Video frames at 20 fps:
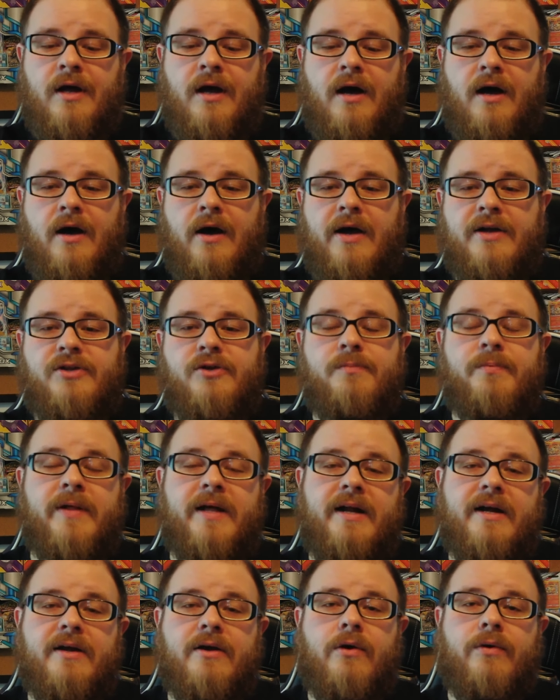I do
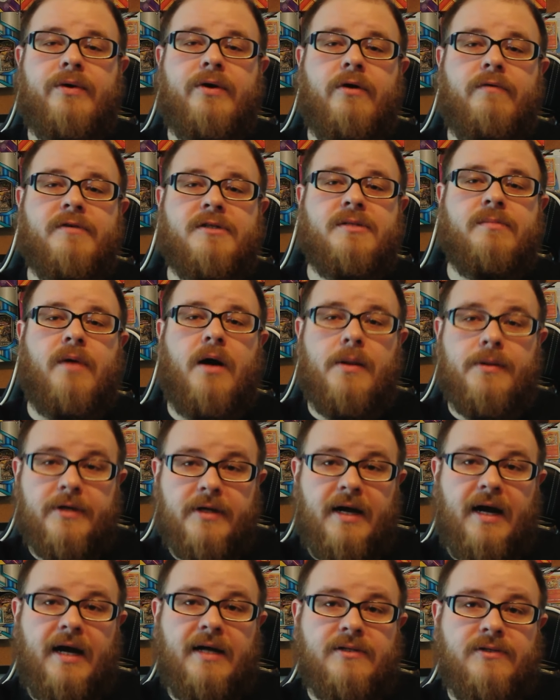plan on going over some other
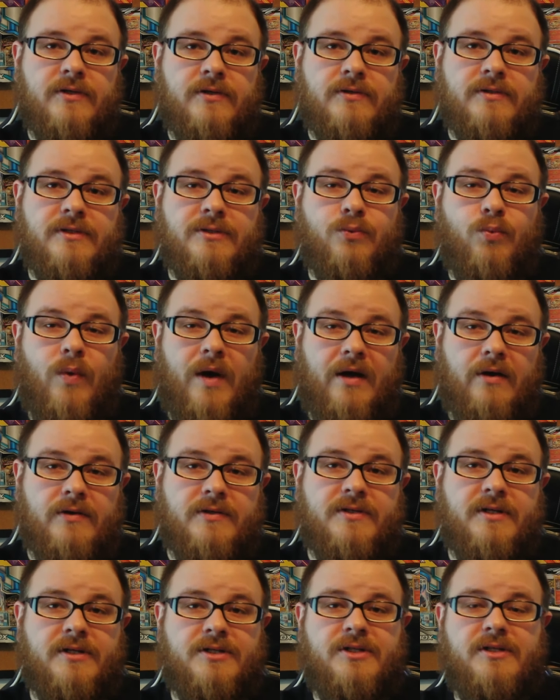consoles as well,
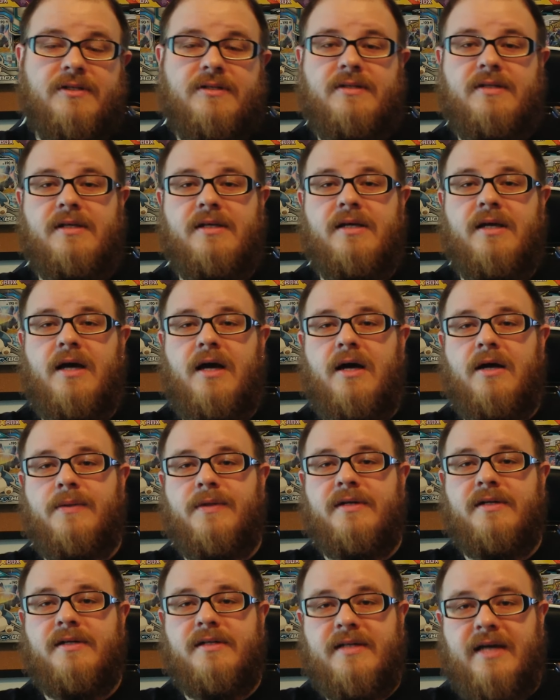such as the
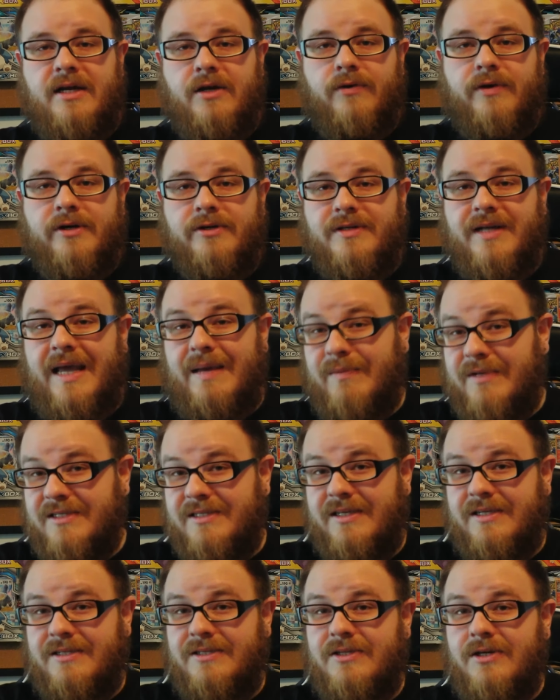Nintendo Entertainment
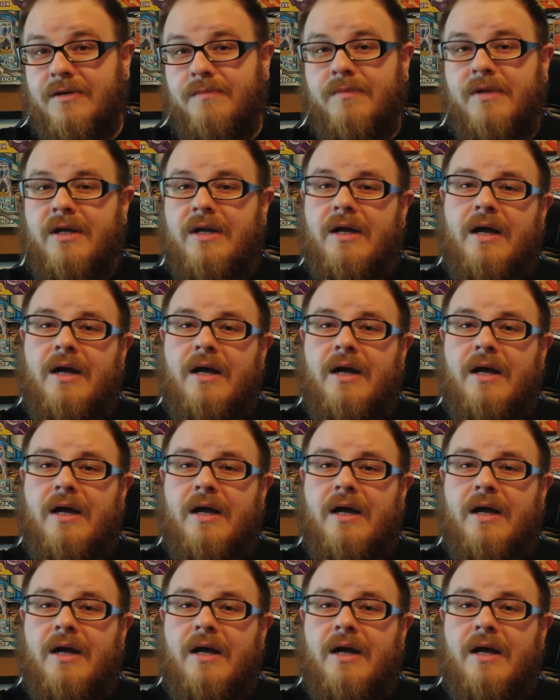System,